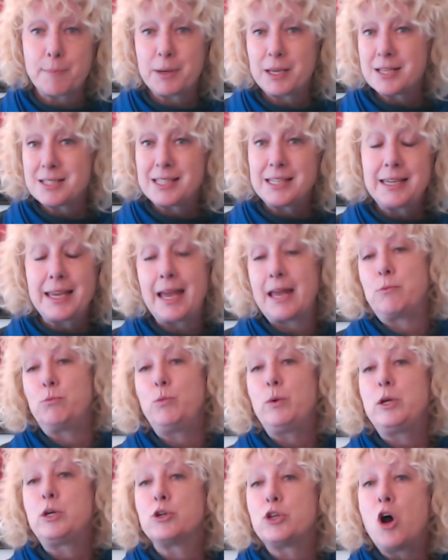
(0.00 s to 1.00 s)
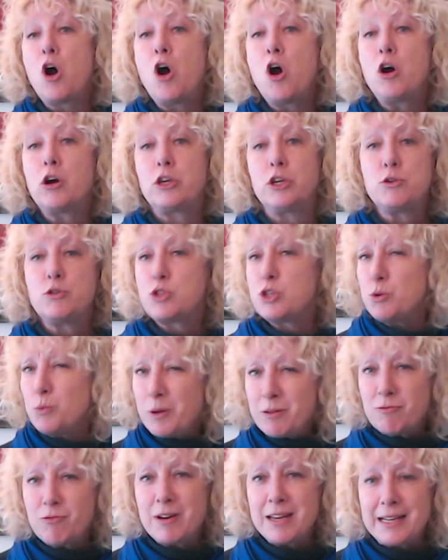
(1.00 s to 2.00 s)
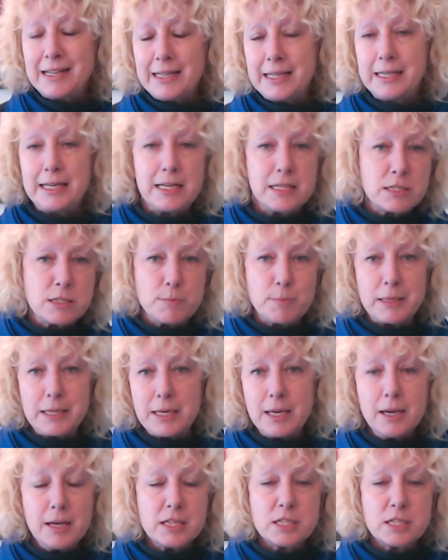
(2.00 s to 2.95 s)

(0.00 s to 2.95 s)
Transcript: because again, we could argue, do we really need to be